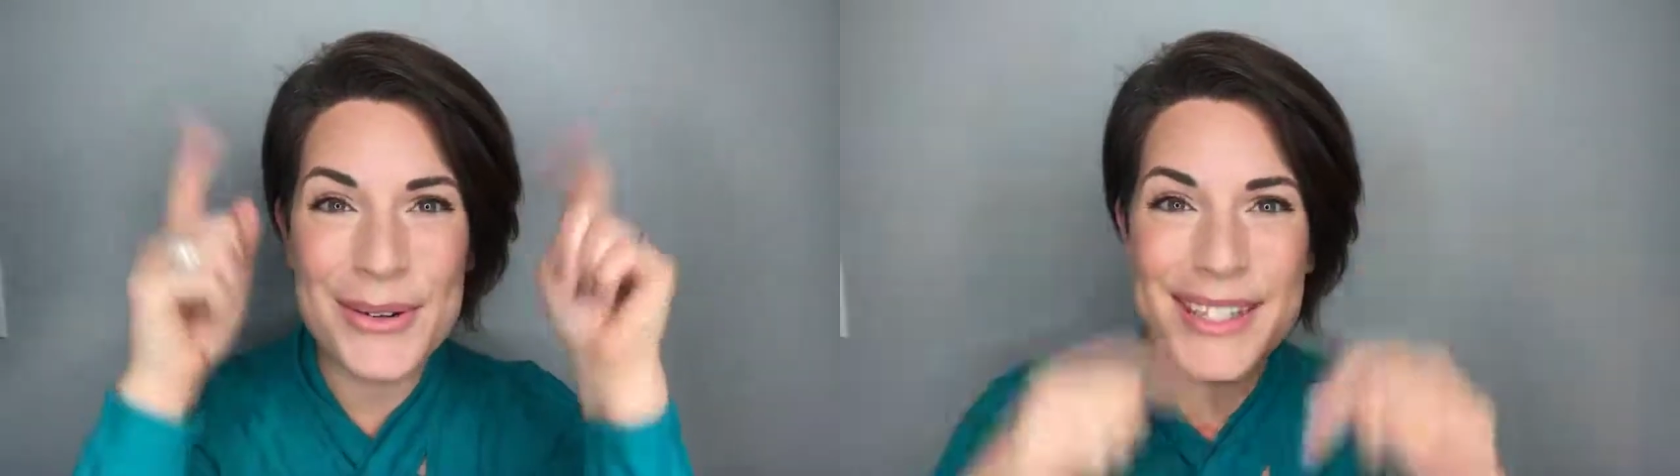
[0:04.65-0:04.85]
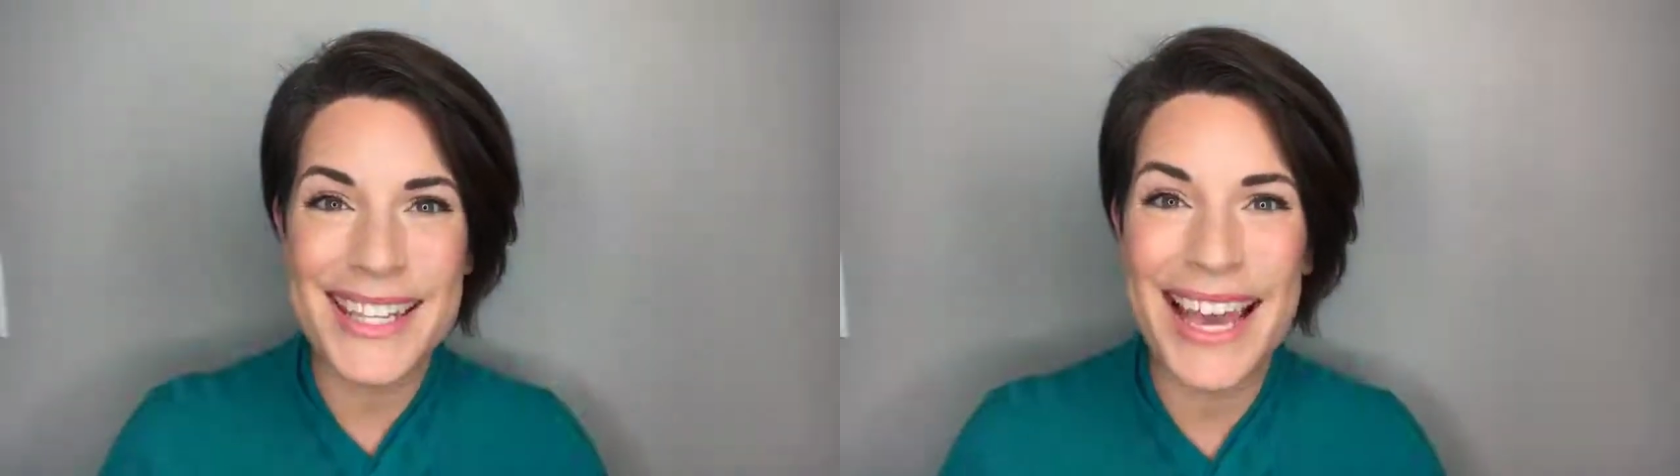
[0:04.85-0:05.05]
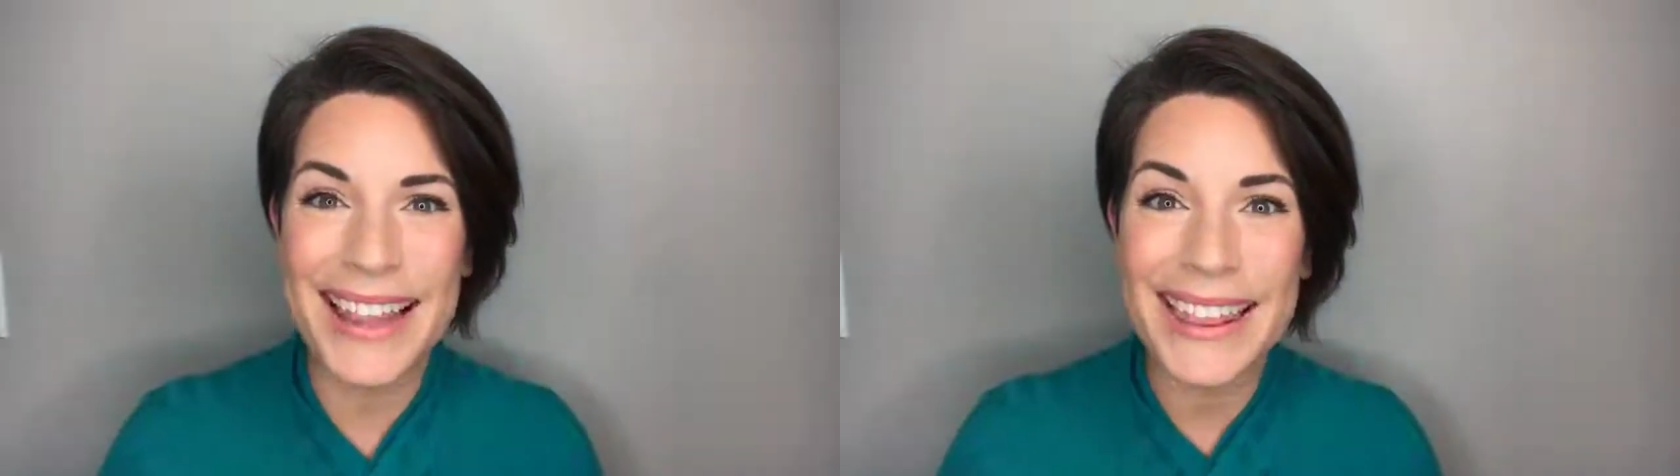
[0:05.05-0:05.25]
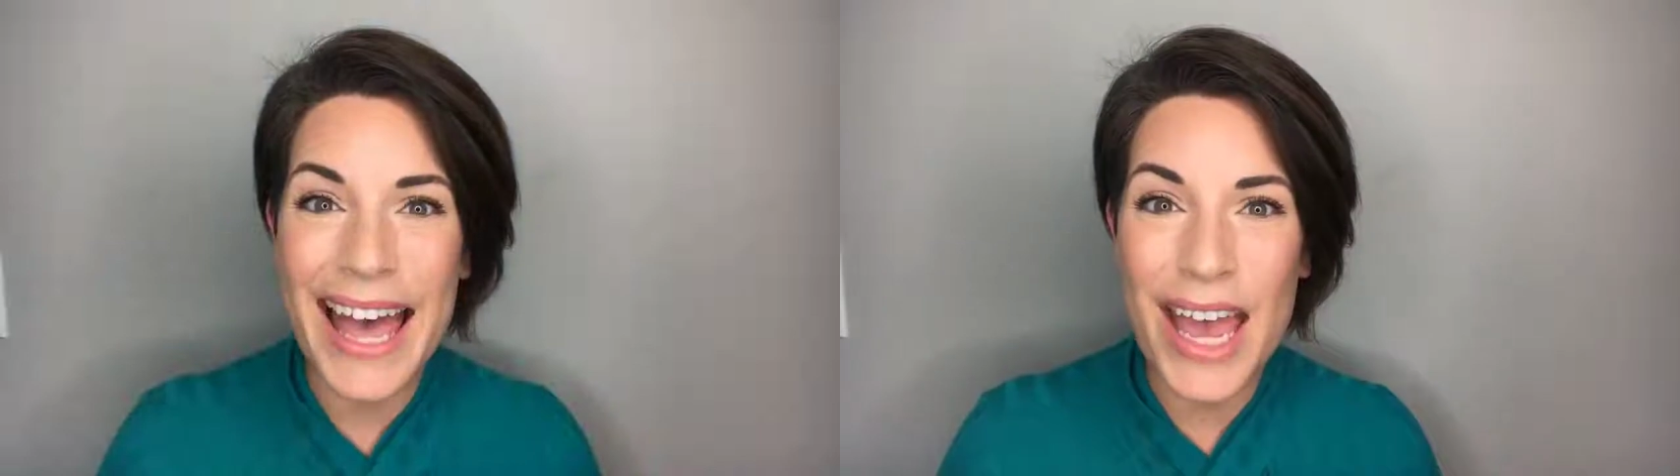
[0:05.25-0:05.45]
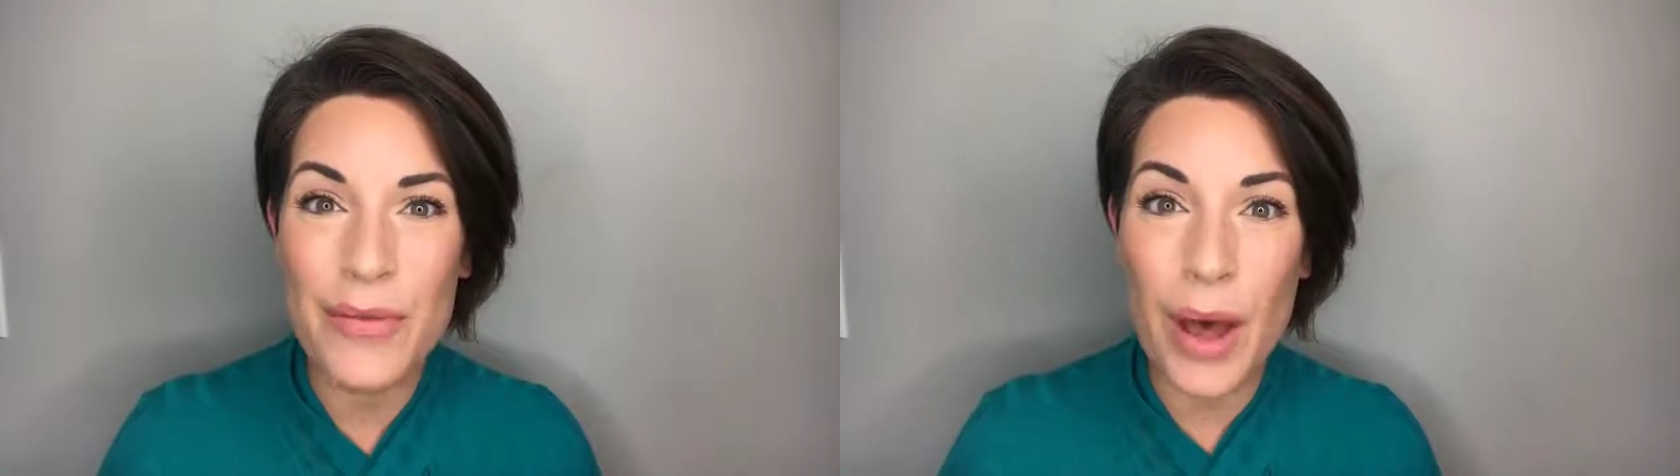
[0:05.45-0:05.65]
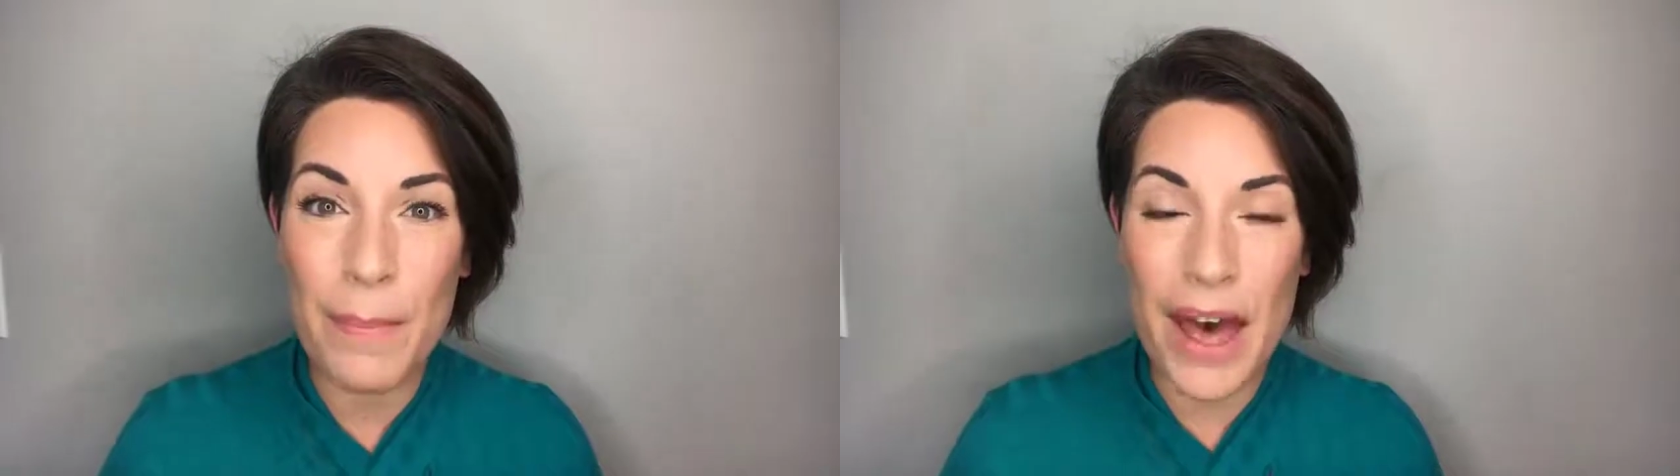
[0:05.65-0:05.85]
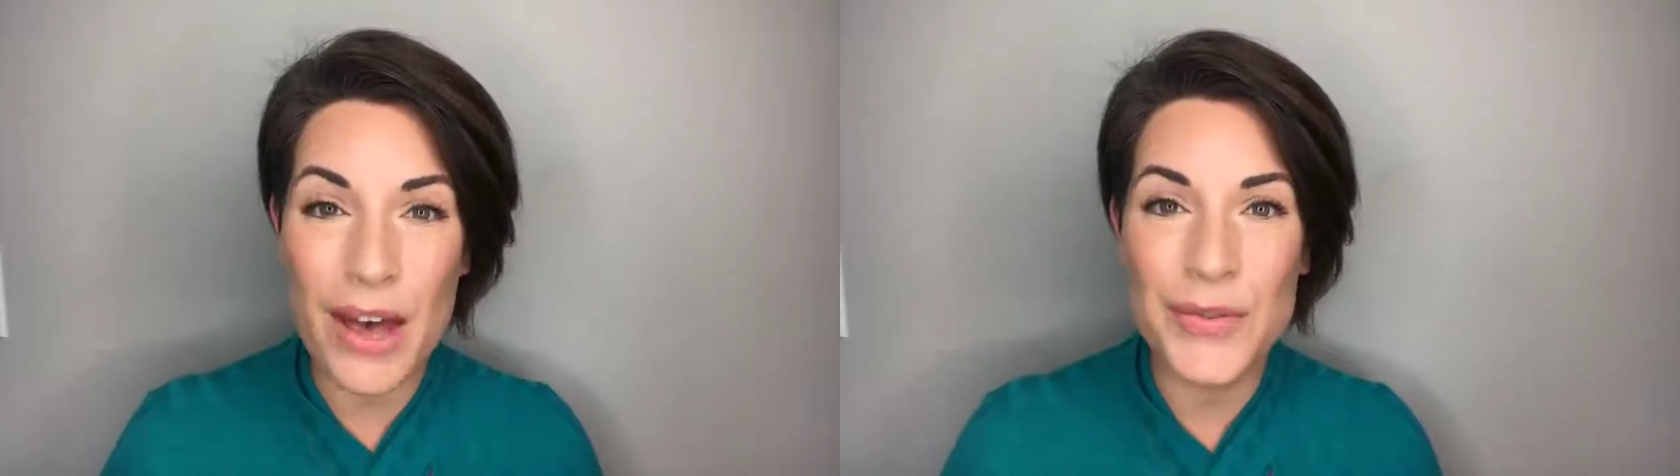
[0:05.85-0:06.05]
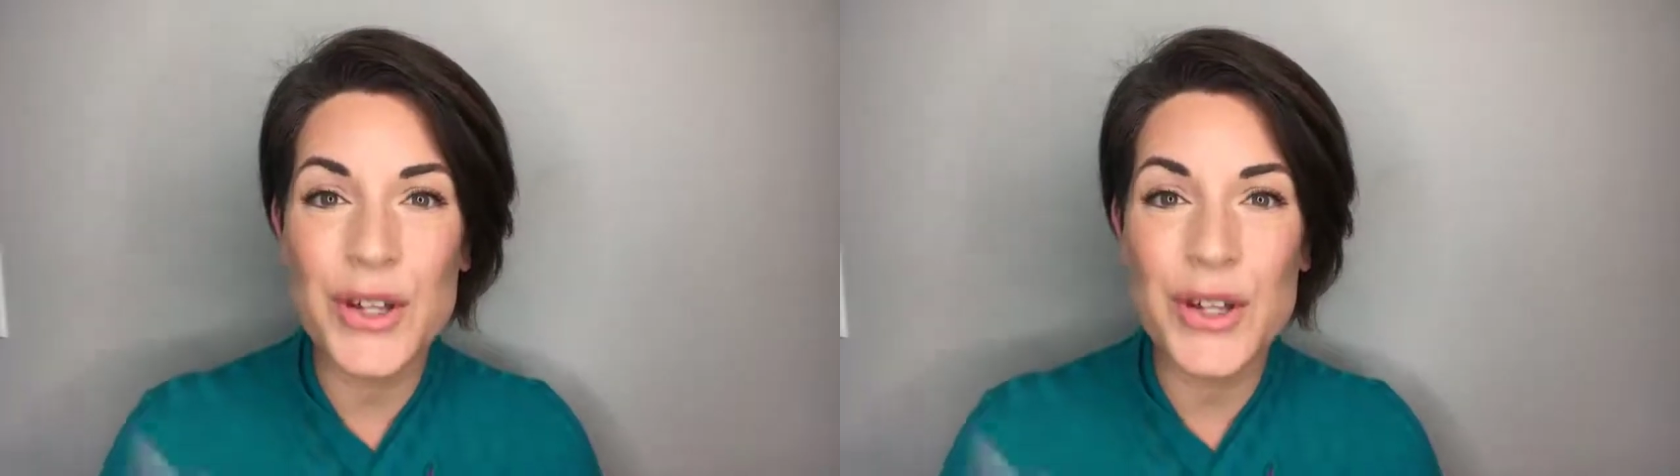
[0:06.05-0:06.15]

you don't see that live above.